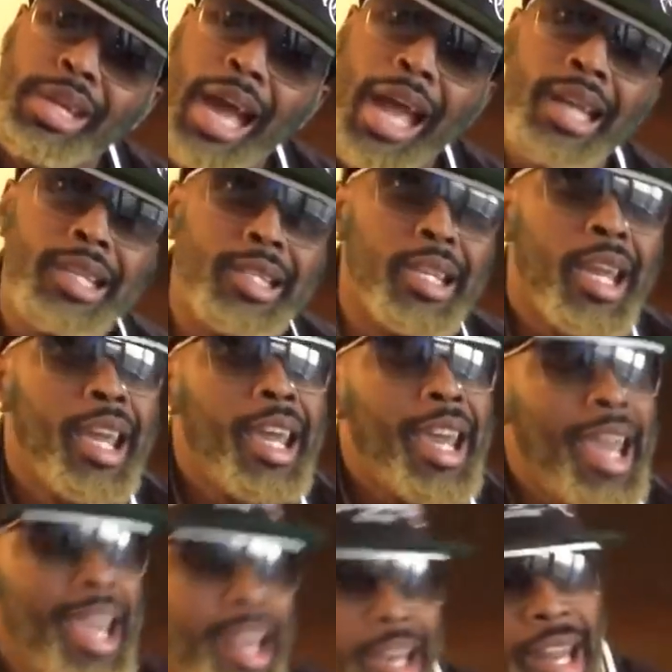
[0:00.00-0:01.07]
dollars,
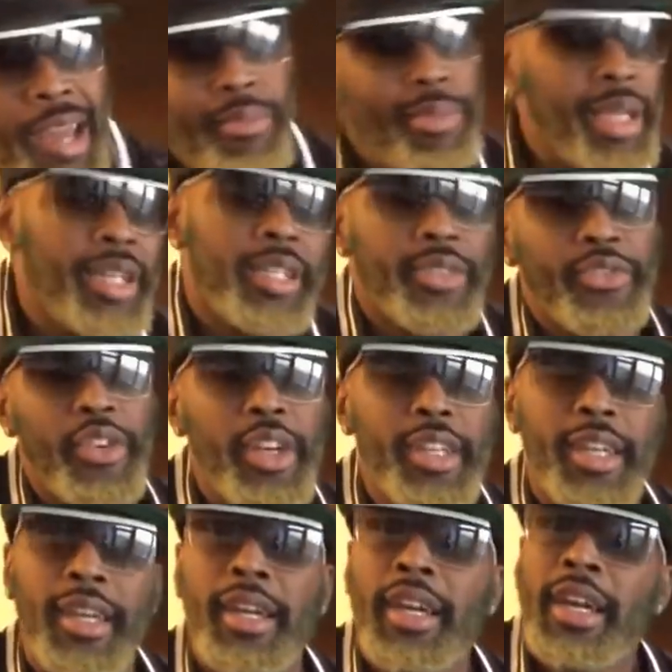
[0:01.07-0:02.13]
handle that business
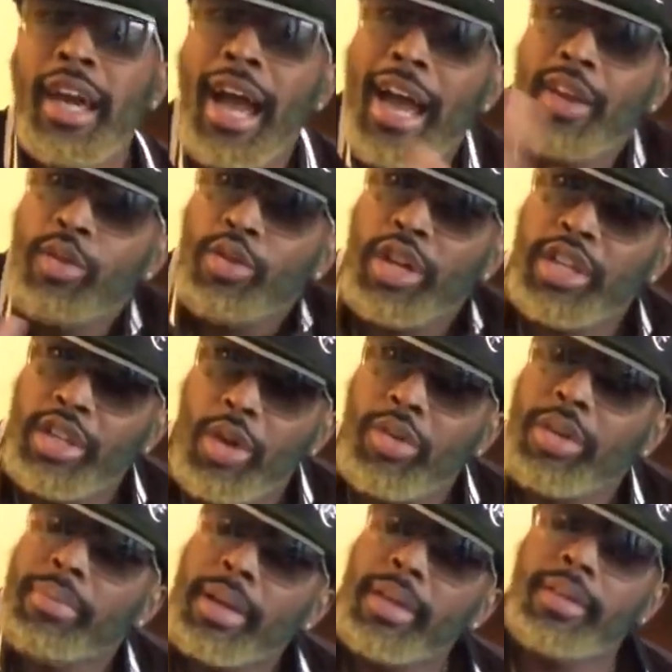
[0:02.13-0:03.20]
for you. I don't
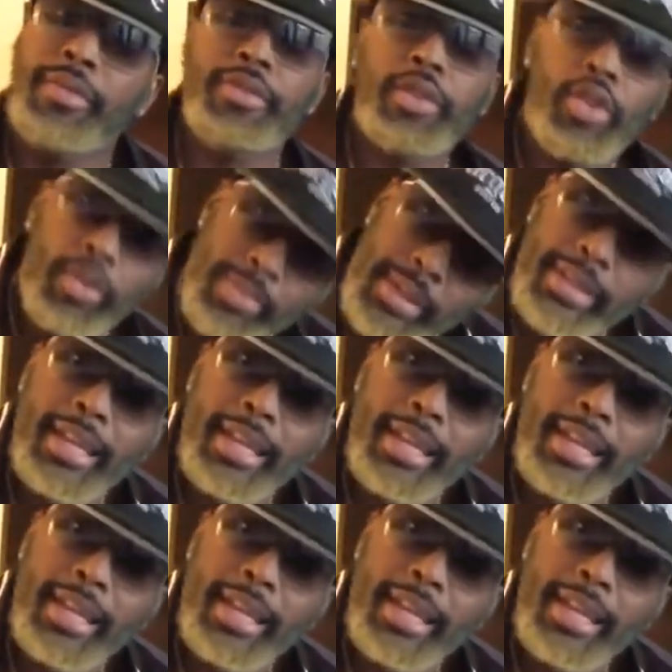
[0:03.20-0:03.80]
condone it, but if you're gonna be